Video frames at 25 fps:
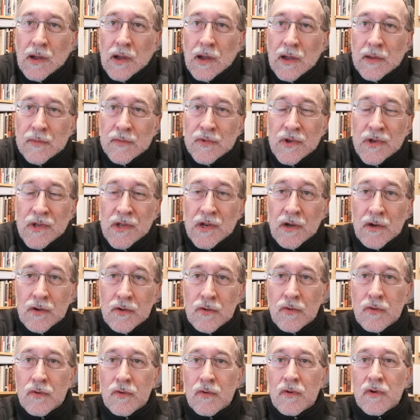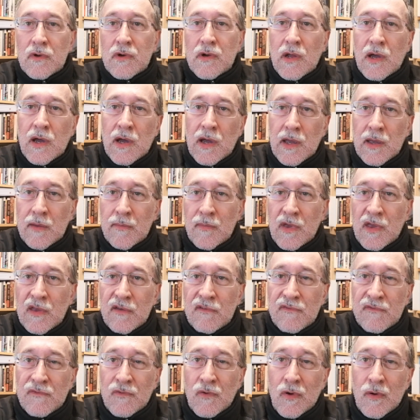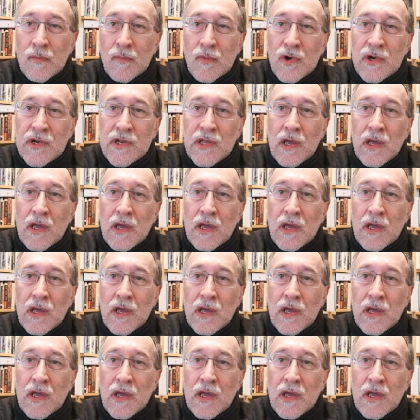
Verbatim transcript: I'm Denis Rancourt. I'm a former